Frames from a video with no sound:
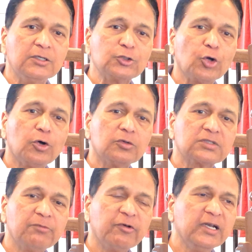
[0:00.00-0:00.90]
So
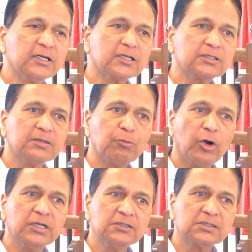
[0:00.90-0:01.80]
some very interesting
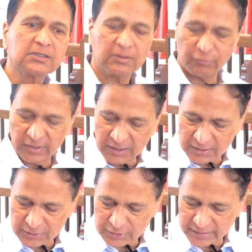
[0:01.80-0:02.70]
points, some very
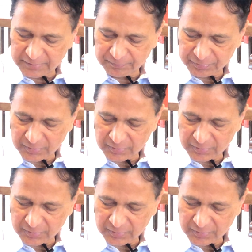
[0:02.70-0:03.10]
interesting